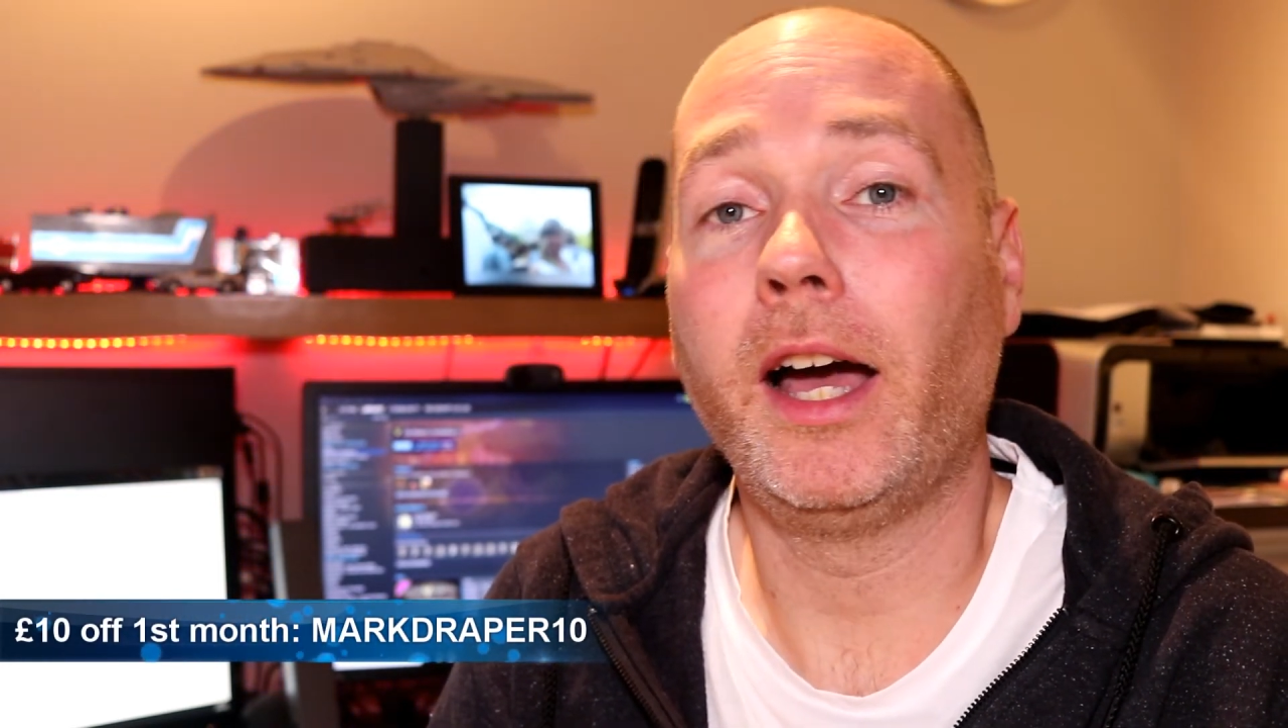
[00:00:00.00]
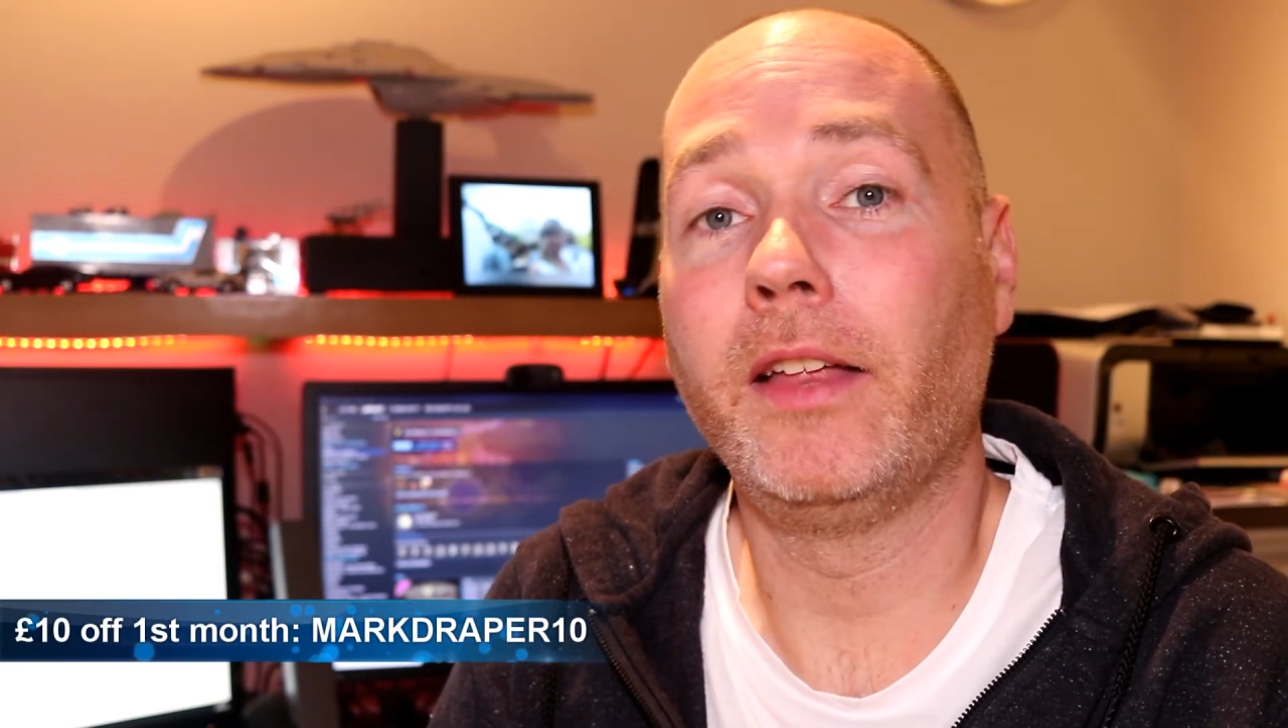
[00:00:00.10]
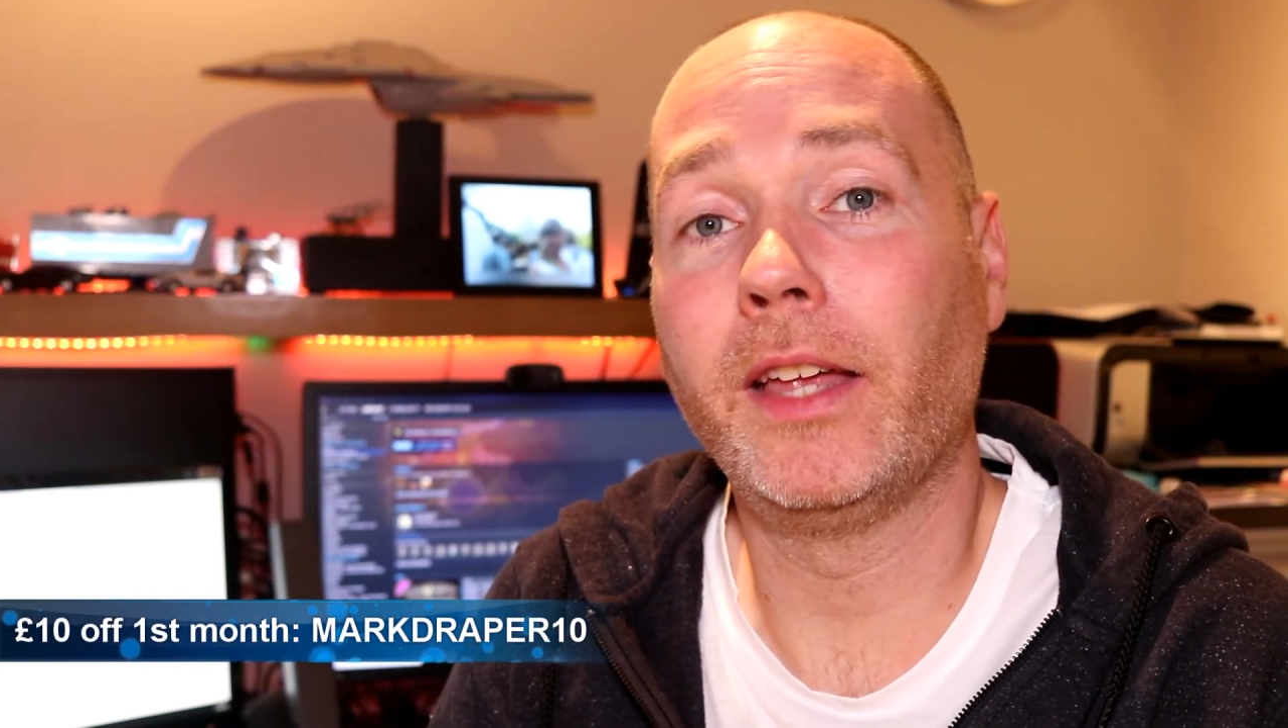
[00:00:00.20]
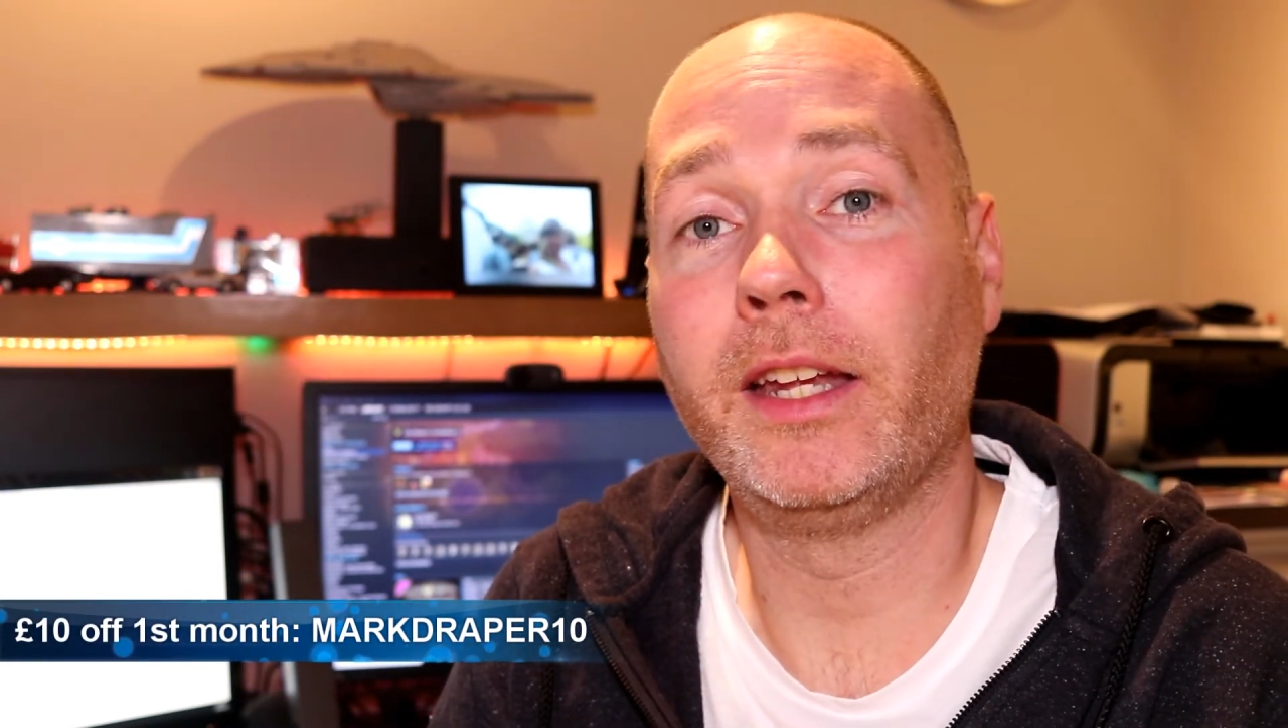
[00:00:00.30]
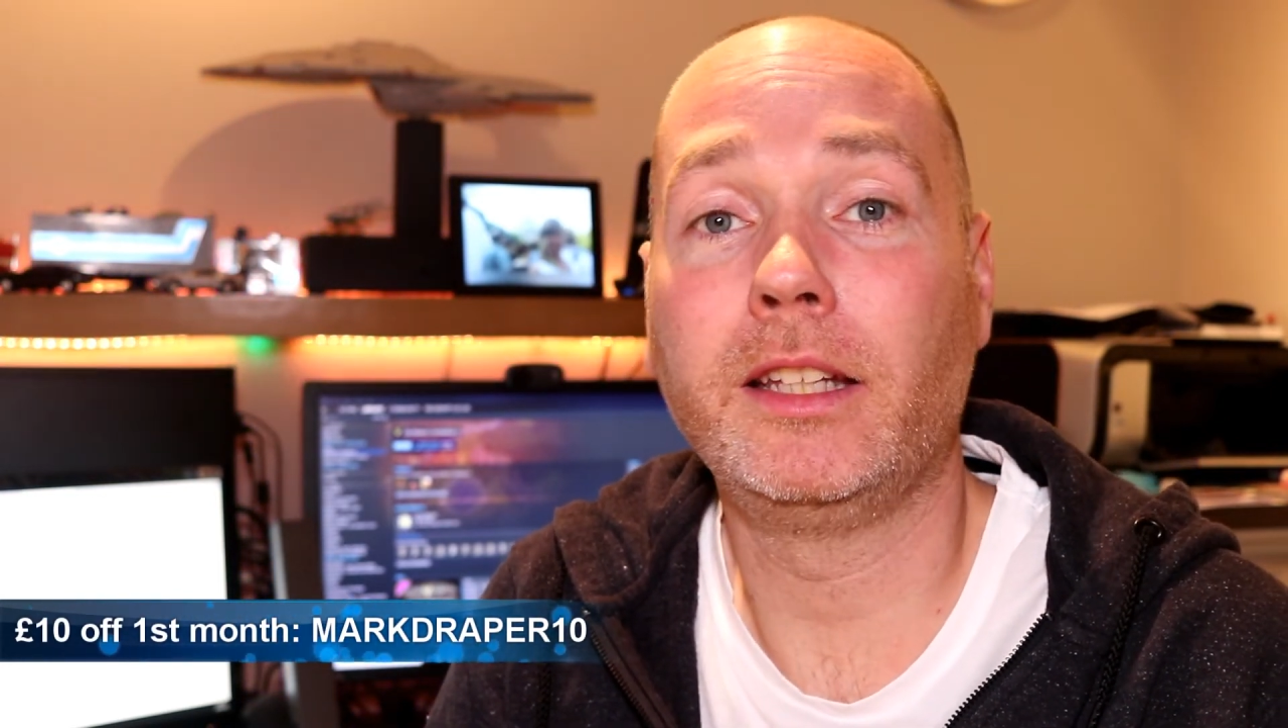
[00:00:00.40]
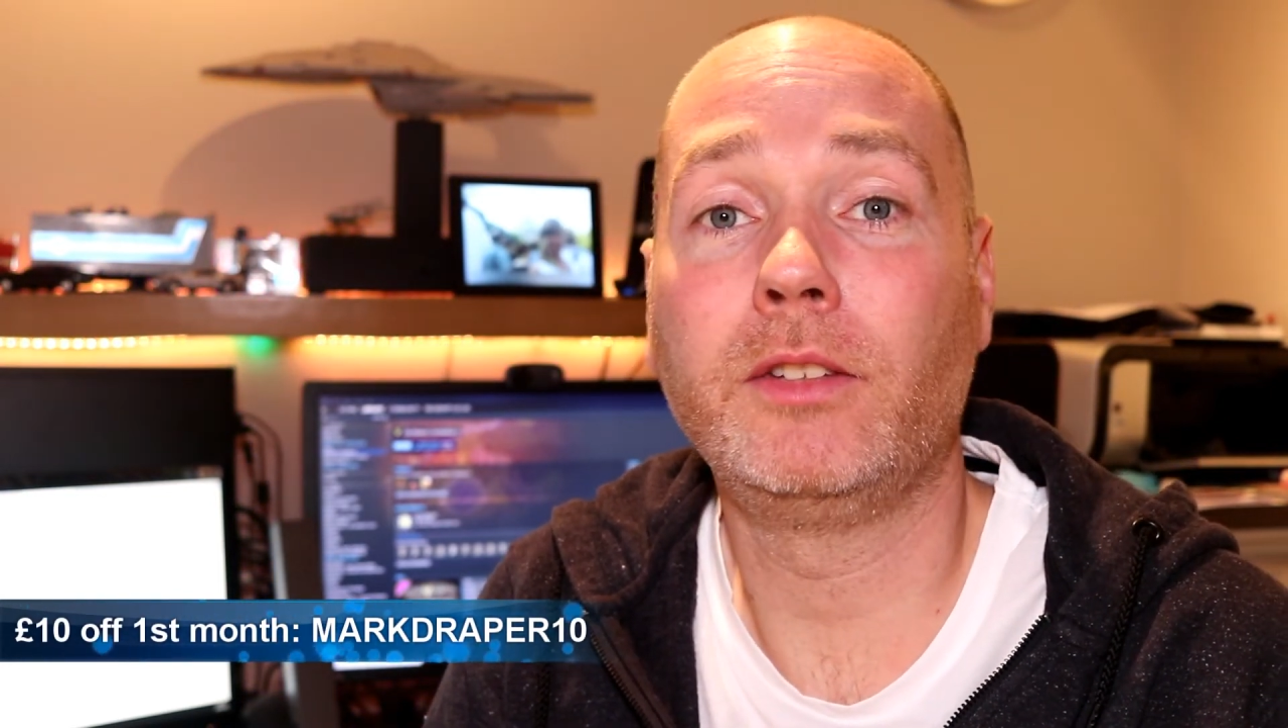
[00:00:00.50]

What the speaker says: and then